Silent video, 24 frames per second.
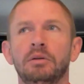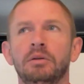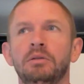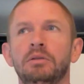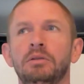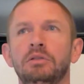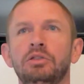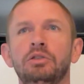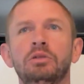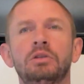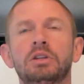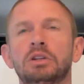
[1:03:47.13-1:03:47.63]

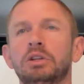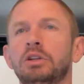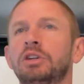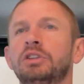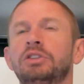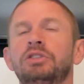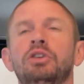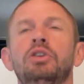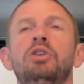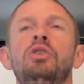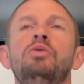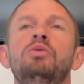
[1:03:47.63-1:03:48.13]
You can look at
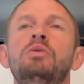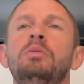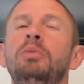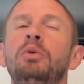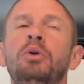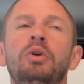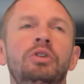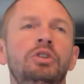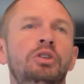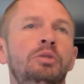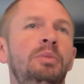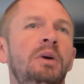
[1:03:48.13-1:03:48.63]
the whole
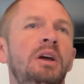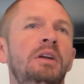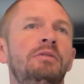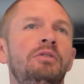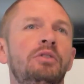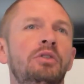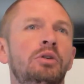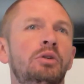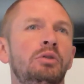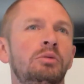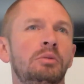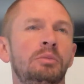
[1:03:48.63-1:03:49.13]
report. You paid for
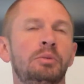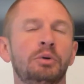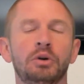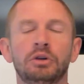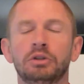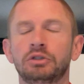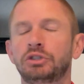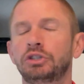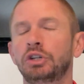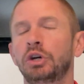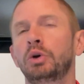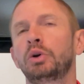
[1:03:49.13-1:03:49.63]
the whole
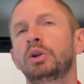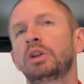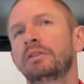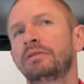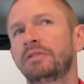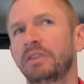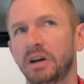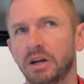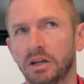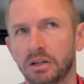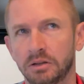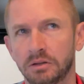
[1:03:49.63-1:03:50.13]
report. Totally
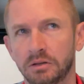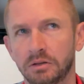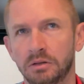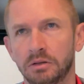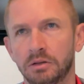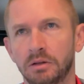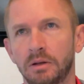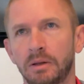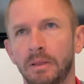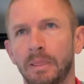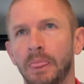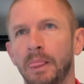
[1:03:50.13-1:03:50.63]
fine.
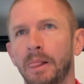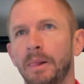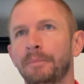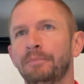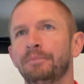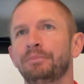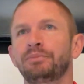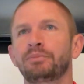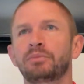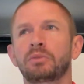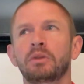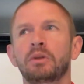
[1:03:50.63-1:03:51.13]

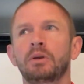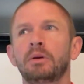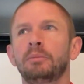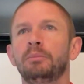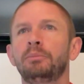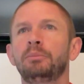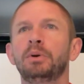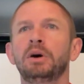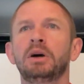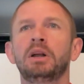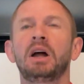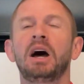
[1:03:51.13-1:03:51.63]

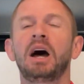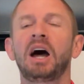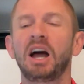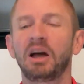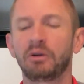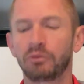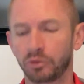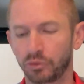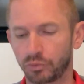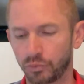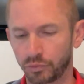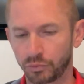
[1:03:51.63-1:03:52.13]
But I
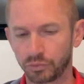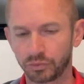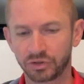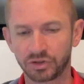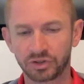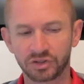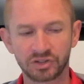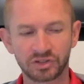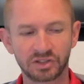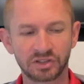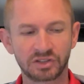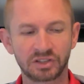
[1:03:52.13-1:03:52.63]
would
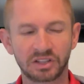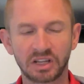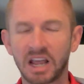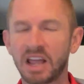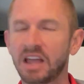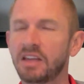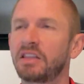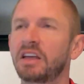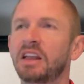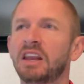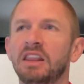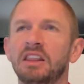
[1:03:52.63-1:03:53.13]
say
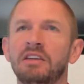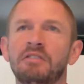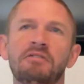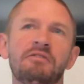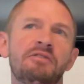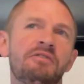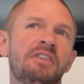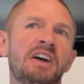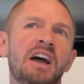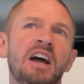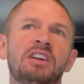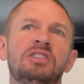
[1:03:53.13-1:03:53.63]
that in the
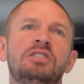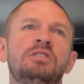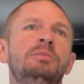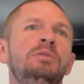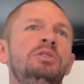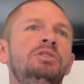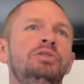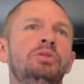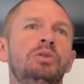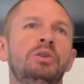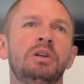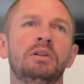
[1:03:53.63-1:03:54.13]
vast
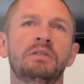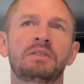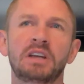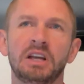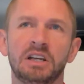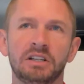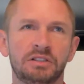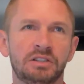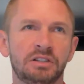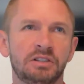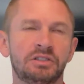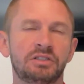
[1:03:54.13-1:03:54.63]
majority of
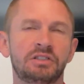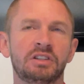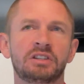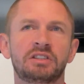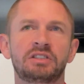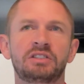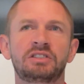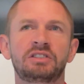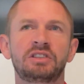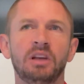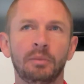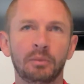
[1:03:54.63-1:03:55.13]
cases, the
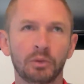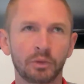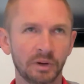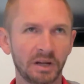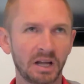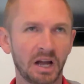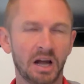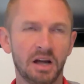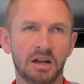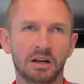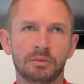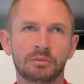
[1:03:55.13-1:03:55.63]
summary
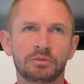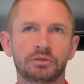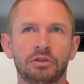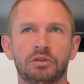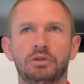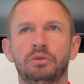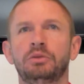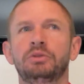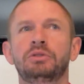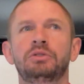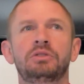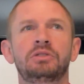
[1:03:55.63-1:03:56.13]
items are
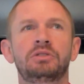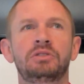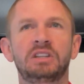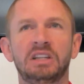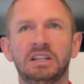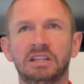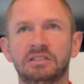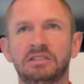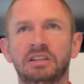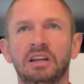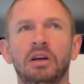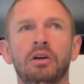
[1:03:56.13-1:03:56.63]
going to
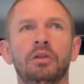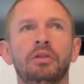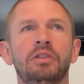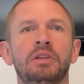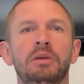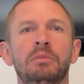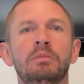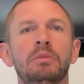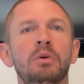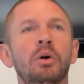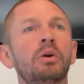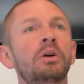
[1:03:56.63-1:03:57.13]
detail the
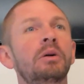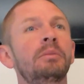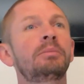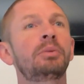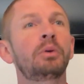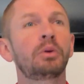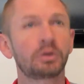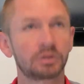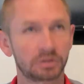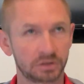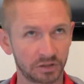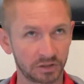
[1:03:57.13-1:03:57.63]
more
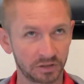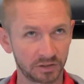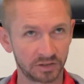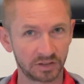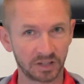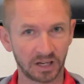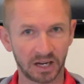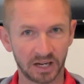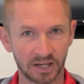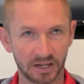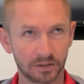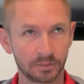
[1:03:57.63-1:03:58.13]
important
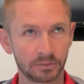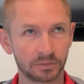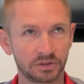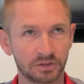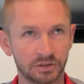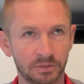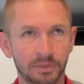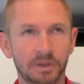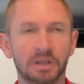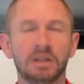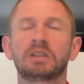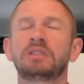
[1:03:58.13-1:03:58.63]
items to
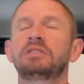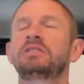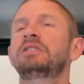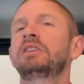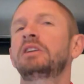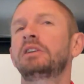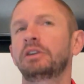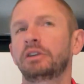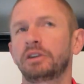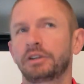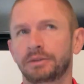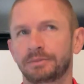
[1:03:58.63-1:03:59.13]
be
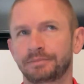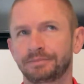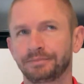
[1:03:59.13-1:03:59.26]
considered.